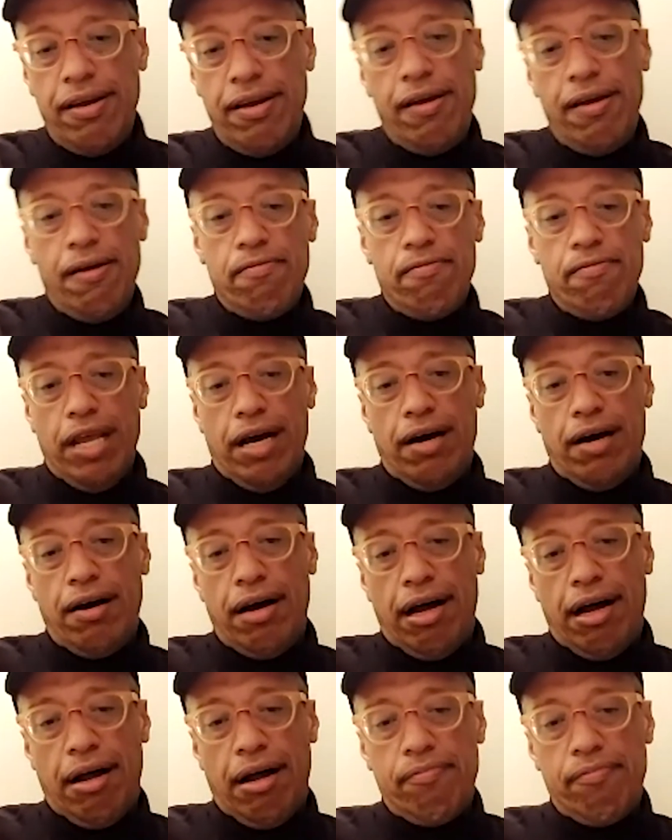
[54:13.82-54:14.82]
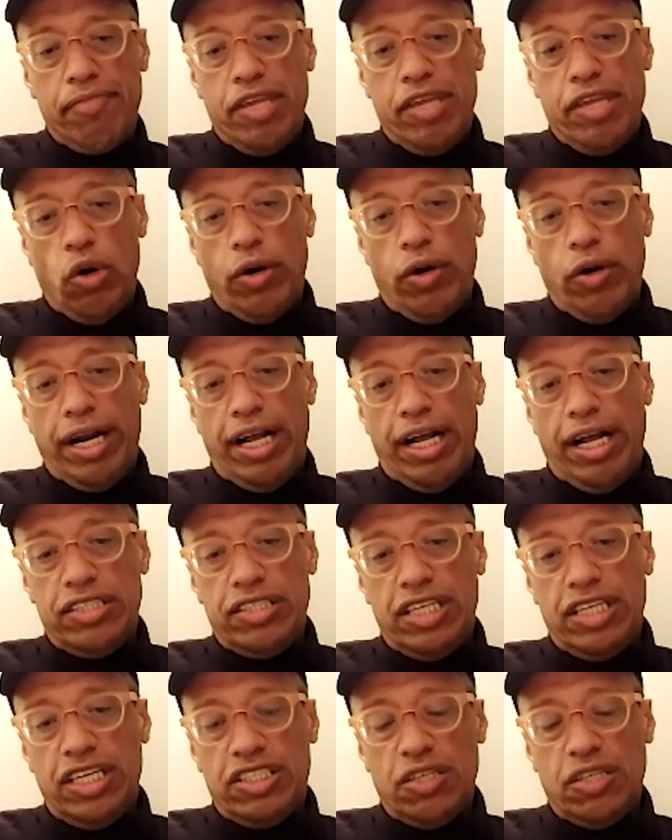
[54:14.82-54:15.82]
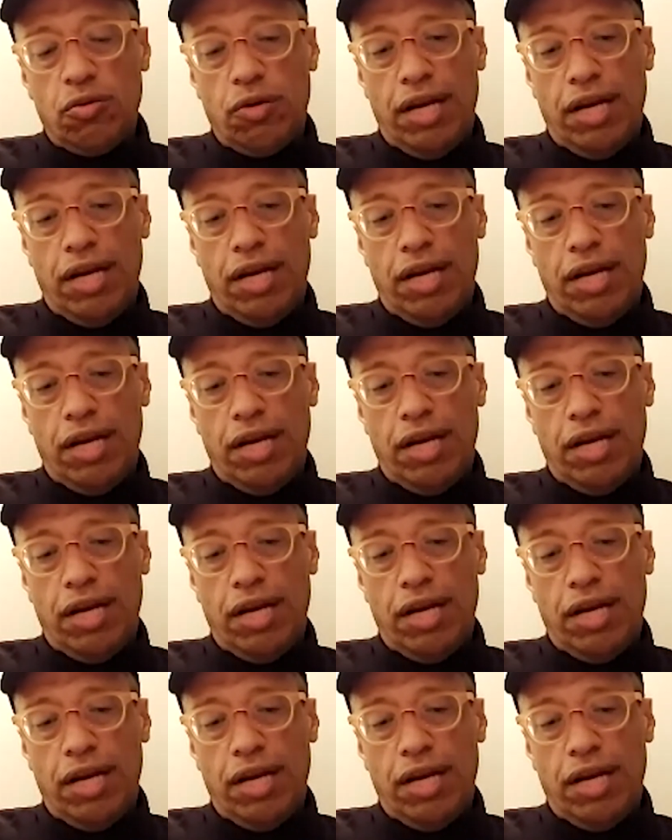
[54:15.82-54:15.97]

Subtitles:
Nikhil, that this has been wonderful.